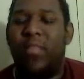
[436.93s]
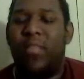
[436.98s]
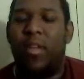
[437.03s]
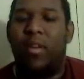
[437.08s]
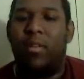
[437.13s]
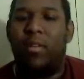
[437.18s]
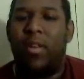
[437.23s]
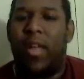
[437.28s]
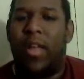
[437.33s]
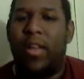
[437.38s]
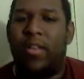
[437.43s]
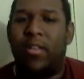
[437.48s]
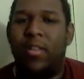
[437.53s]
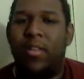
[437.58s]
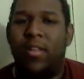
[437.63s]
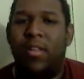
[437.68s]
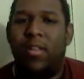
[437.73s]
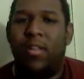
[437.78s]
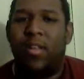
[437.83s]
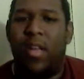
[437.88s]
Like
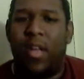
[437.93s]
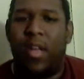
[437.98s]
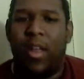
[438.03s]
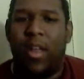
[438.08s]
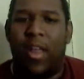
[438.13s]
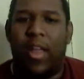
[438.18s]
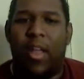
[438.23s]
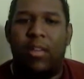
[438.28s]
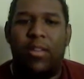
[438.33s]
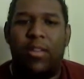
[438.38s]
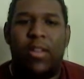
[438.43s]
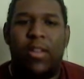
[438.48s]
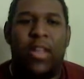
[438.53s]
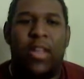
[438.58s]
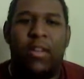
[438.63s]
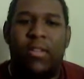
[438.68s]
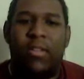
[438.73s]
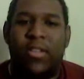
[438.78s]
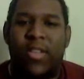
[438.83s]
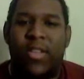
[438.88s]
how the
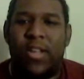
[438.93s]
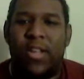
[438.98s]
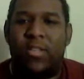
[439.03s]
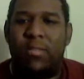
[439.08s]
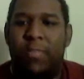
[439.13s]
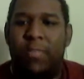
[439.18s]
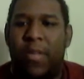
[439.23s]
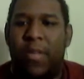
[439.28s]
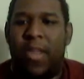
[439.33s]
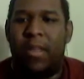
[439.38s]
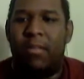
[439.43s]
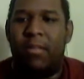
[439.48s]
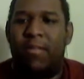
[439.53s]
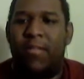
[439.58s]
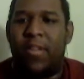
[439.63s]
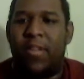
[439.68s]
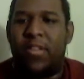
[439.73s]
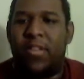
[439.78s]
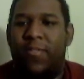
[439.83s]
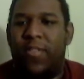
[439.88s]
Gero statue became the
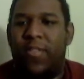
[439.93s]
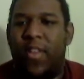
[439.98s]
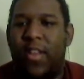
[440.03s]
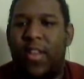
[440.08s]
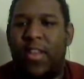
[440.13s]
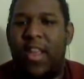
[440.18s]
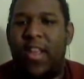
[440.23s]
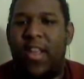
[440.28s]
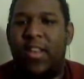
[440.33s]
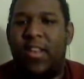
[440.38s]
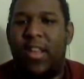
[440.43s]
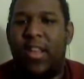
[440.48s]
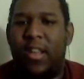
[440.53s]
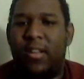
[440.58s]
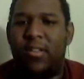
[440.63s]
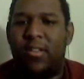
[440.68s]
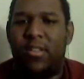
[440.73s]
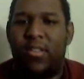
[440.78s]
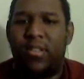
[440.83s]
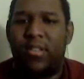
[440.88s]
vessel for the Ten
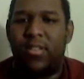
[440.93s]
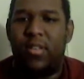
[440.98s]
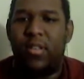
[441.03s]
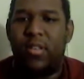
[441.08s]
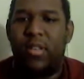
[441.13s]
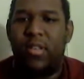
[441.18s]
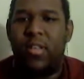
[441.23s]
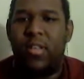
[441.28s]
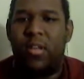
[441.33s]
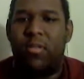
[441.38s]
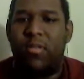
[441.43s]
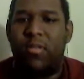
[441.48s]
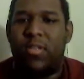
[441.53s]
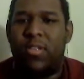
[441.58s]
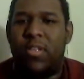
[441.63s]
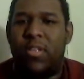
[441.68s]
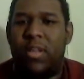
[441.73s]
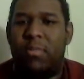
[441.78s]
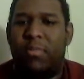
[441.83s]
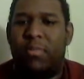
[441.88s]
Tails, which
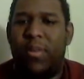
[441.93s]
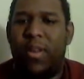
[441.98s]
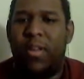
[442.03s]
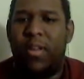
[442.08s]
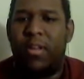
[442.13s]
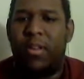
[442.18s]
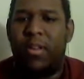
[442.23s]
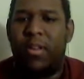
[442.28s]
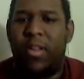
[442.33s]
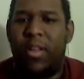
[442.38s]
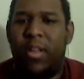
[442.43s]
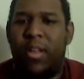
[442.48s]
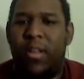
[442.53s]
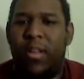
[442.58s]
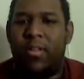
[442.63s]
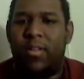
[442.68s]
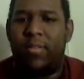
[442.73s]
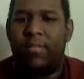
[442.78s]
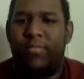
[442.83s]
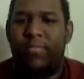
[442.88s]
is a pretty good thing.